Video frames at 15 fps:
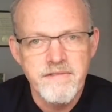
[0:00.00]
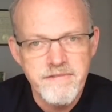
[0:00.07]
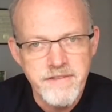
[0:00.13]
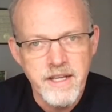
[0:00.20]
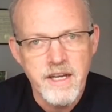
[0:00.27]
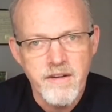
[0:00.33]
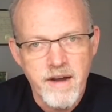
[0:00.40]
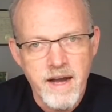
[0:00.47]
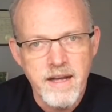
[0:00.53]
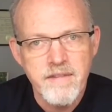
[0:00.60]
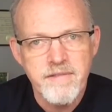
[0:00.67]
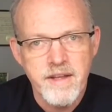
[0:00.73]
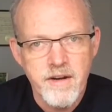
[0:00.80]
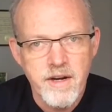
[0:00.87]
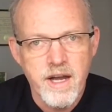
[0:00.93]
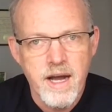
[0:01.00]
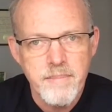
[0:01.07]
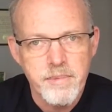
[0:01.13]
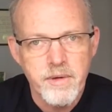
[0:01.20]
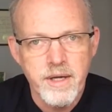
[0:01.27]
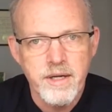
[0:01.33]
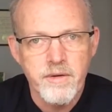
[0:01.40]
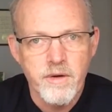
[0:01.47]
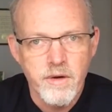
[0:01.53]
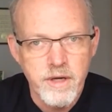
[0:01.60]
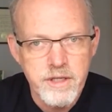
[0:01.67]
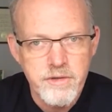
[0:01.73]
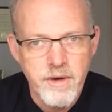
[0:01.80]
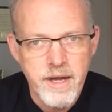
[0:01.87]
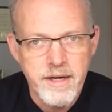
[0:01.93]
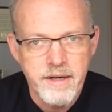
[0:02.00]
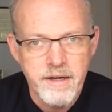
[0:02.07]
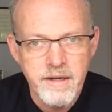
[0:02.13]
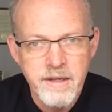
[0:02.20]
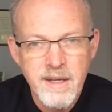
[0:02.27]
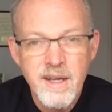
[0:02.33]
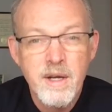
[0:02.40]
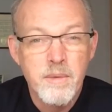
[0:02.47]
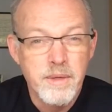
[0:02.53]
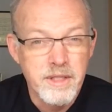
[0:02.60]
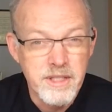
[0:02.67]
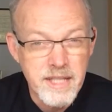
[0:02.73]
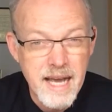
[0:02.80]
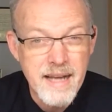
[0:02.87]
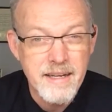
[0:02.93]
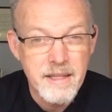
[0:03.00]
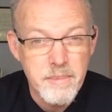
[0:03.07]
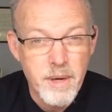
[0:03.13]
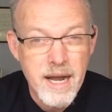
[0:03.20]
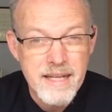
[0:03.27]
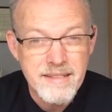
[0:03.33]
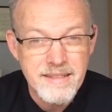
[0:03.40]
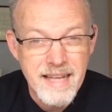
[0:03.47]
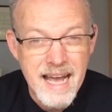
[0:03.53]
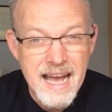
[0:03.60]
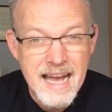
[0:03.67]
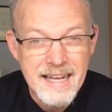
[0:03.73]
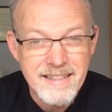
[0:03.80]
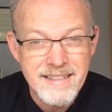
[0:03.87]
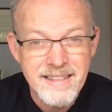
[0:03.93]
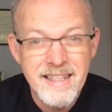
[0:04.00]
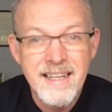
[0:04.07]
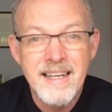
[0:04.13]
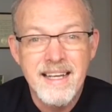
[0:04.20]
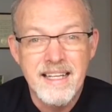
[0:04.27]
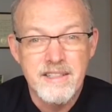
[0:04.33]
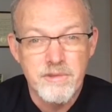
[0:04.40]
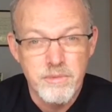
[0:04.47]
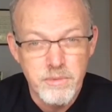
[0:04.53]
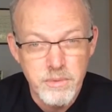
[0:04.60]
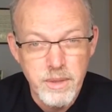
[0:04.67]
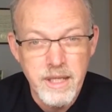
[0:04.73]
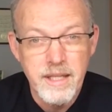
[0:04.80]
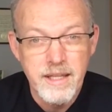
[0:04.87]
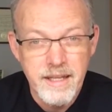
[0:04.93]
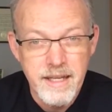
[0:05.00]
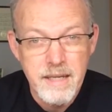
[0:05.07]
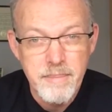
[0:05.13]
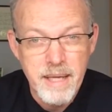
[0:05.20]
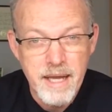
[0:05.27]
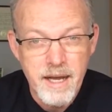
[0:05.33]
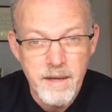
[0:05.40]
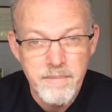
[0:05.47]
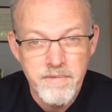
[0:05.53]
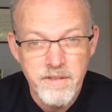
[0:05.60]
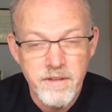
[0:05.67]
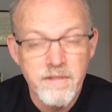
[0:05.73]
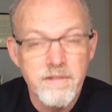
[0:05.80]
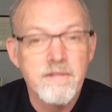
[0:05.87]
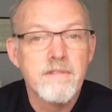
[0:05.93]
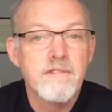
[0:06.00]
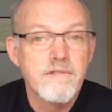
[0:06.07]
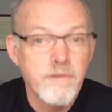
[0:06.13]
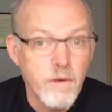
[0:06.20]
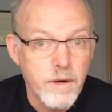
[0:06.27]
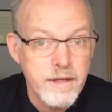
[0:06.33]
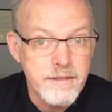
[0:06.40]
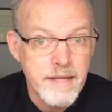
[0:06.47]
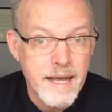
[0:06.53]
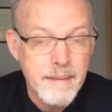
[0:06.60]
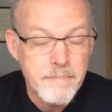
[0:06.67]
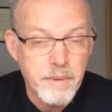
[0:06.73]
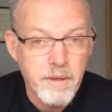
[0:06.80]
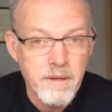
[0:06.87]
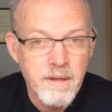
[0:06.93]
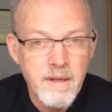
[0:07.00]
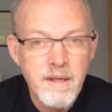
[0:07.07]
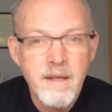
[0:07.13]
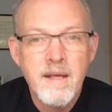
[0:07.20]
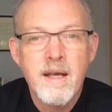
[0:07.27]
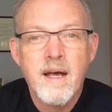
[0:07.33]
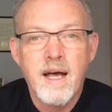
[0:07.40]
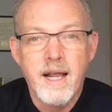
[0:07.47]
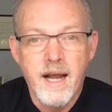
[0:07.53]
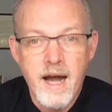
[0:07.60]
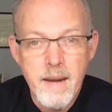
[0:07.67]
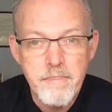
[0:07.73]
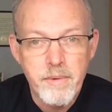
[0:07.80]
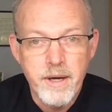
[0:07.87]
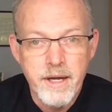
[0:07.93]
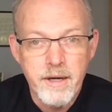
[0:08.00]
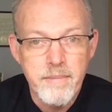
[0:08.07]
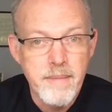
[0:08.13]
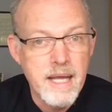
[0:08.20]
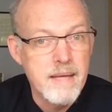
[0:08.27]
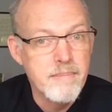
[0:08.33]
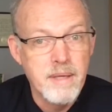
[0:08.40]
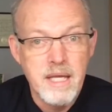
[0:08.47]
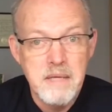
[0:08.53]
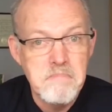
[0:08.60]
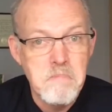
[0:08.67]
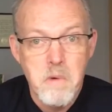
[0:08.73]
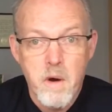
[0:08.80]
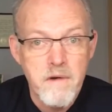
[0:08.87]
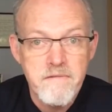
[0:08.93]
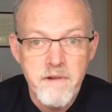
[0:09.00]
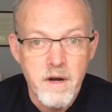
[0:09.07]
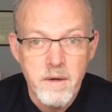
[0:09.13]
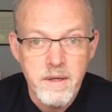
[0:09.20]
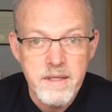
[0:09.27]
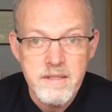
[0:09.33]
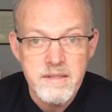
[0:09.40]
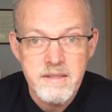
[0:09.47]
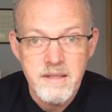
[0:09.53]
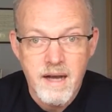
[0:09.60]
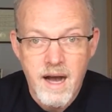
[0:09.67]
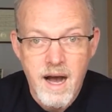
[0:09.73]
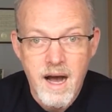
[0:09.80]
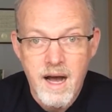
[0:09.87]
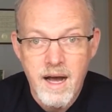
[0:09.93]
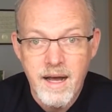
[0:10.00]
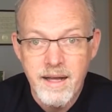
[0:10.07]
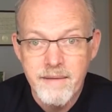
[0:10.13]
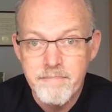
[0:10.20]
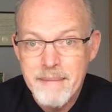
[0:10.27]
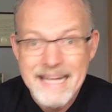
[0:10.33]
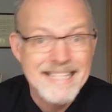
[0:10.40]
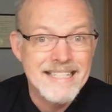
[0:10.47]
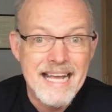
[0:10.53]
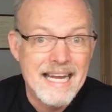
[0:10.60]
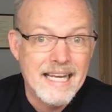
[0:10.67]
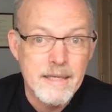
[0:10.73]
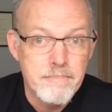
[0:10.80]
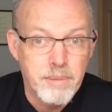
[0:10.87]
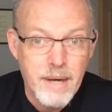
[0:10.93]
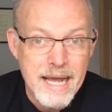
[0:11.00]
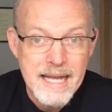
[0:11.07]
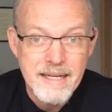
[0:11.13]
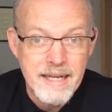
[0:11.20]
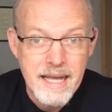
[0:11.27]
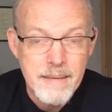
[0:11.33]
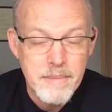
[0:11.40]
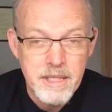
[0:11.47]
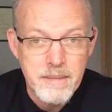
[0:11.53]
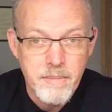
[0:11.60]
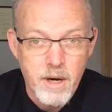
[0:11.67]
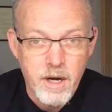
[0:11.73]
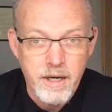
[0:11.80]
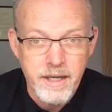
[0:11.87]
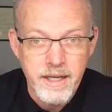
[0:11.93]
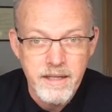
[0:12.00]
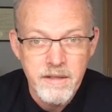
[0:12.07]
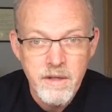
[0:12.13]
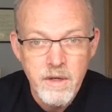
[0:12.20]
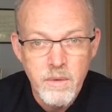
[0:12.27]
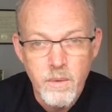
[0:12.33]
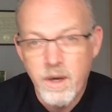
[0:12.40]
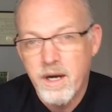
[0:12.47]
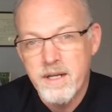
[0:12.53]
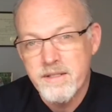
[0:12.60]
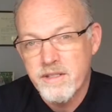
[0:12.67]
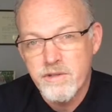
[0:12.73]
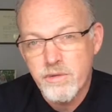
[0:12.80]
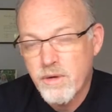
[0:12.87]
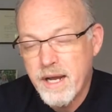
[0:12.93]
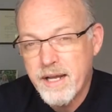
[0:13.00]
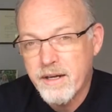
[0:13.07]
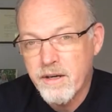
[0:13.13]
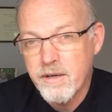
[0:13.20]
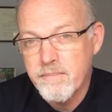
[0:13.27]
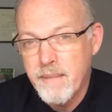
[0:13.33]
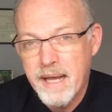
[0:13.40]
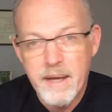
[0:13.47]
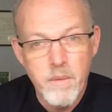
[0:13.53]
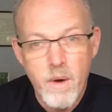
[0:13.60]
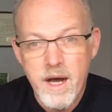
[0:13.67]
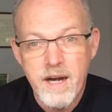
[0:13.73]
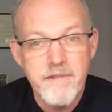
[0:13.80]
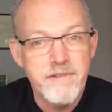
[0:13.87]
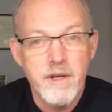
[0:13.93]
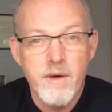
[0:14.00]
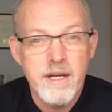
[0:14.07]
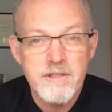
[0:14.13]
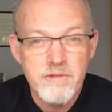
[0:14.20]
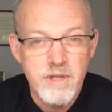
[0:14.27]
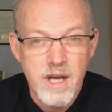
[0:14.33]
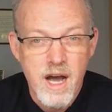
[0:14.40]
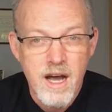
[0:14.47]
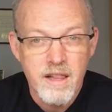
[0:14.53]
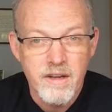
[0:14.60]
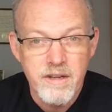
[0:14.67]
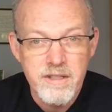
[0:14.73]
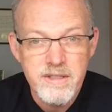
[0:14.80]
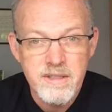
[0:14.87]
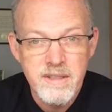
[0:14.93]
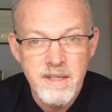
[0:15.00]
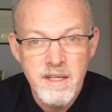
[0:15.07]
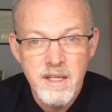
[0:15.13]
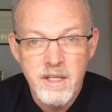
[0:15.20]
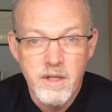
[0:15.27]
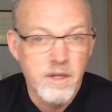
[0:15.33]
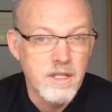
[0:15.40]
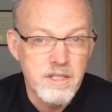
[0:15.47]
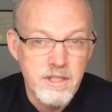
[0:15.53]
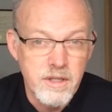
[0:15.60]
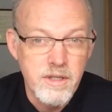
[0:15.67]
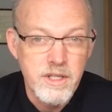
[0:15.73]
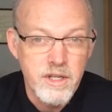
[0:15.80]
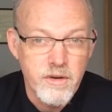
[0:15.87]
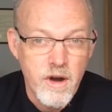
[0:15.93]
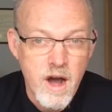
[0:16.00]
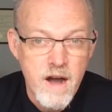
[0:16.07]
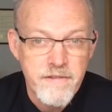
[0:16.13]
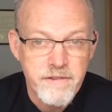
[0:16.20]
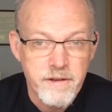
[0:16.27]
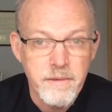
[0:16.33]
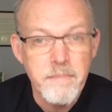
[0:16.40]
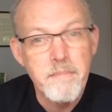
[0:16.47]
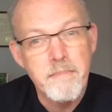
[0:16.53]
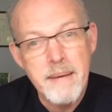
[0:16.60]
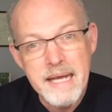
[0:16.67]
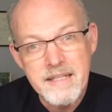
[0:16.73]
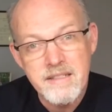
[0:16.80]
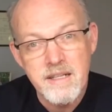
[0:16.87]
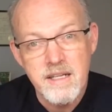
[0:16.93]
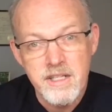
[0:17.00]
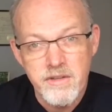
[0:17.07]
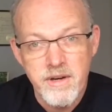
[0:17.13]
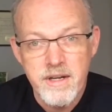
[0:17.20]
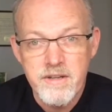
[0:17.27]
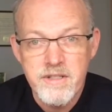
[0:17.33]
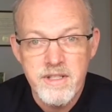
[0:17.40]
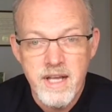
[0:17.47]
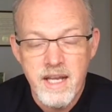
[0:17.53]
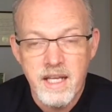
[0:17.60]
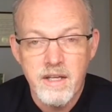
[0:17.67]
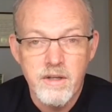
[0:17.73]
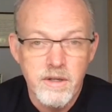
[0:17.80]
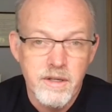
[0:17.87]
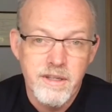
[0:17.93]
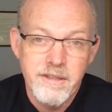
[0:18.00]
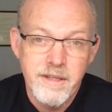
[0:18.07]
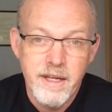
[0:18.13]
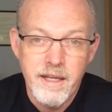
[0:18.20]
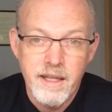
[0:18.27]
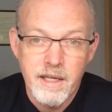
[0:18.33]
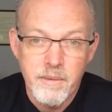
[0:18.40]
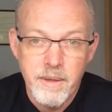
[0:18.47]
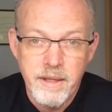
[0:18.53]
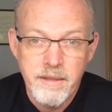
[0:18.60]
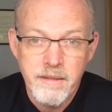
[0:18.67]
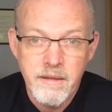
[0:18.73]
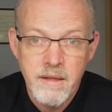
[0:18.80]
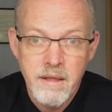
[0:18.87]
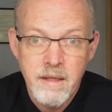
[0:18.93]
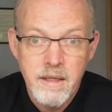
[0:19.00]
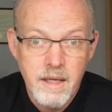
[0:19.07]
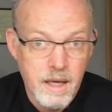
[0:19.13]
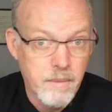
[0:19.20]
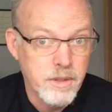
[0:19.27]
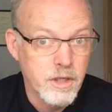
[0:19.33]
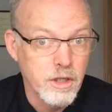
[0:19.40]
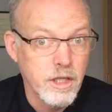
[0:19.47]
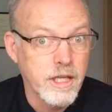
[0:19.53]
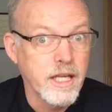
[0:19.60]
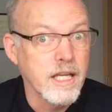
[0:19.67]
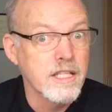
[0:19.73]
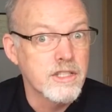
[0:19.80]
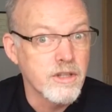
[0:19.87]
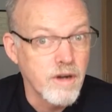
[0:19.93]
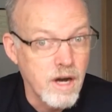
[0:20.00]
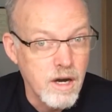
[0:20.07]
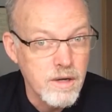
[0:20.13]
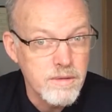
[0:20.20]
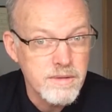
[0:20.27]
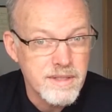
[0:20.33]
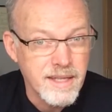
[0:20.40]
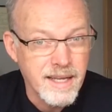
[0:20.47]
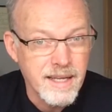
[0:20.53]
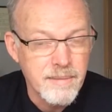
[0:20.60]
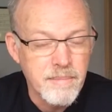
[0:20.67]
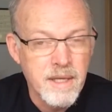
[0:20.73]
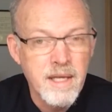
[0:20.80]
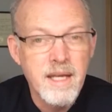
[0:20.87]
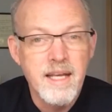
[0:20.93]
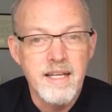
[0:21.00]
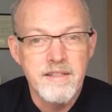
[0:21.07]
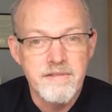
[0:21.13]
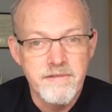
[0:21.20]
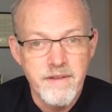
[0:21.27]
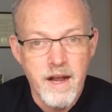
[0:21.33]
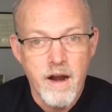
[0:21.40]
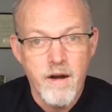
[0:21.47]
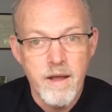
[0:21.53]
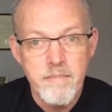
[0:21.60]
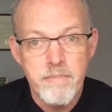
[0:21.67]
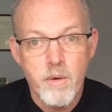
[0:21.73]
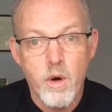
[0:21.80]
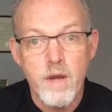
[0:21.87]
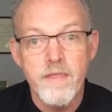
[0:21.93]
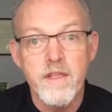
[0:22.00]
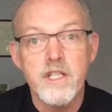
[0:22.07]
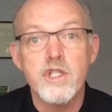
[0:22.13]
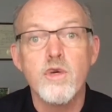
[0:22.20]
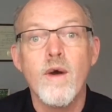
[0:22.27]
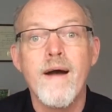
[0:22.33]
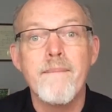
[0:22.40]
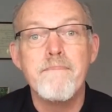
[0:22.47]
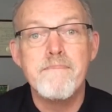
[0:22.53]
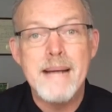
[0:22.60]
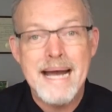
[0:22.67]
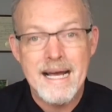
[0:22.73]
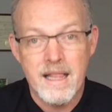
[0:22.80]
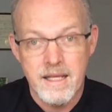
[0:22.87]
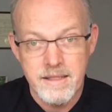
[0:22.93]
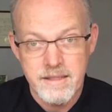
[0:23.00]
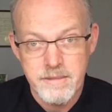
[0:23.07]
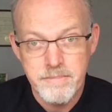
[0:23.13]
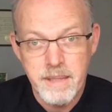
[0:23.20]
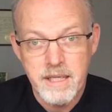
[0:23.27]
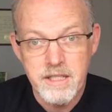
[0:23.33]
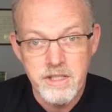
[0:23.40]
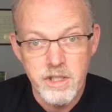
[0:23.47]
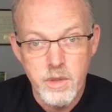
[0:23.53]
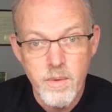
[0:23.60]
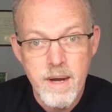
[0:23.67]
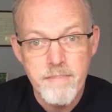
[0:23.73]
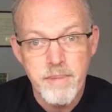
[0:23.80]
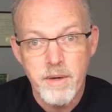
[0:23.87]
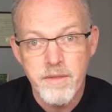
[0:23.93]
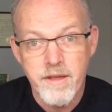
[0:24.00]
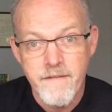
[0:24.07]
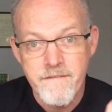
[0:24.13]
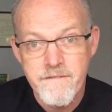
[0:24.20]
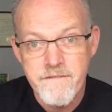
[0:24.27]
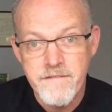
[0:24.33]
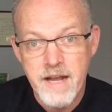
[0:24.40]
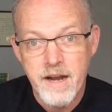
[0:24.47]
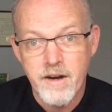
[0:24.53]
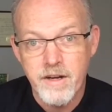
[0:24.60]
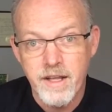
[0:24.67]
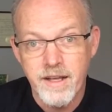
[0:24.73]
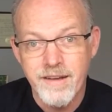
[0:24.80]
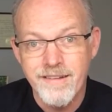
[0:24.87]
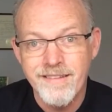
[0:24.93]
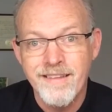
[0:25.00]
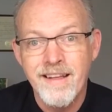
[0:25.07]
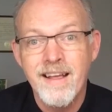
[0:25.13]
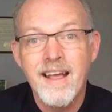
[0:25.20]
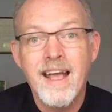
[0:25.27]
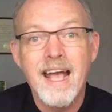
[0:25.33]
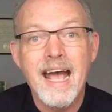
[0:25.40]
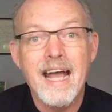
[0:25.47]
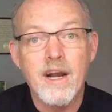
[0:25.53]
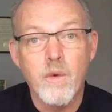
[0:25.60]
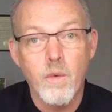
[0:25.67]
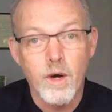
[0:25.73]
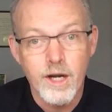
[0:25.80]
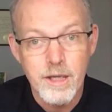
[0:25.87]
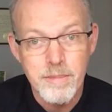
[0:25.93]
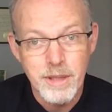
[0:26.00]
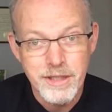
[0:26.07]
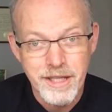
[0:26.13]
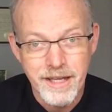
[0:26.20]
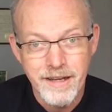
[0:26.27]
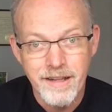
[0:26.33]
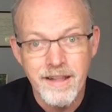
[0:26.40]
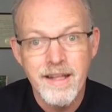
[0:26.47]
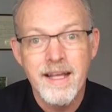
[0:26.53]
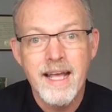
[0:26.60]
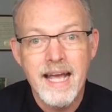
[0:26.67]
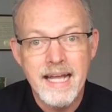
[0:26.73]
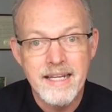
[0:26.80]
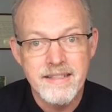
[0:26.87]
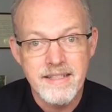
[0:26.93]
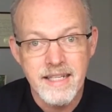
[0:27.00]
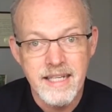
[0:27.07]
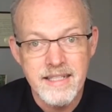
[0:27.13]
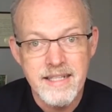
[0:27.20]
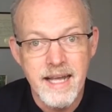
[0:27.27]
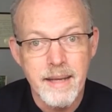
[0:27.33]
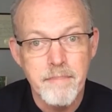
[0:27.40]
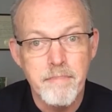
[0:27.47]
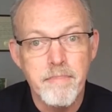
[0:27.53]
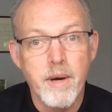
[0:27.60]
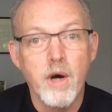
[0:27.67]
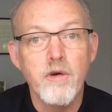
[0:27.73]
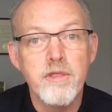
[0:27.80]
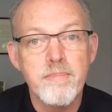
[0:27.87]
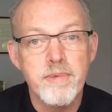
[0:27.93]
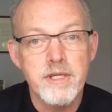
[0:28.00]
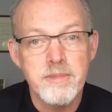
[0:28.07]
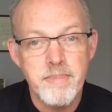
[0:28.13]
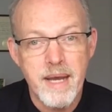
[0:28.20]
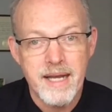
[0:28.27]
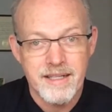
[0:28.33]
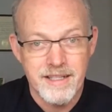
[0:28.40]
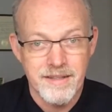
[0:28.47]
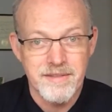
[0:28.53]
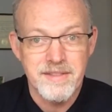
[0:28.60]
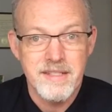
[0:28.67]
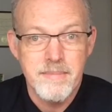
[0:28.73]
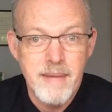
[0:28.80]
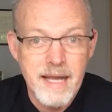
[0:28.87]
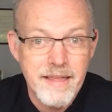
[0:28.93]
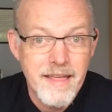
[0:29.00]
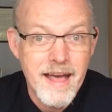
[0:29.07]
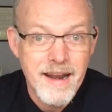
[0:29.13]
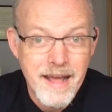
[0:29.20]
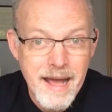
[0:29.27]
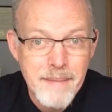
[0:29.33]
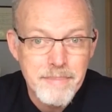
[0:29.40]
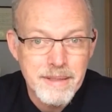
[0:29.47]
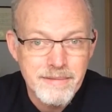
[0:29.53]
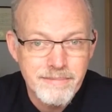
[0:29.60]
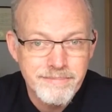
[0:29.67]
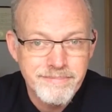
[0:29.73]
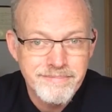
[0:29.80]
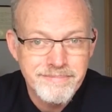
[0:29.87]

and figure out if they're an operator or a trader. When you're down to the brass tacks, it's really going to be helpful. For example, an operator may be more focused on maintaining a brand name in the market, whereas a trader may want a few extra dollars. You can tune your offer based on your understanding of who you're dealing with. Now, when you're looking at your own team, it's very important that you have balance because you want both a fair deal and a workable deal, and it's going to take both perspectives to make that happen.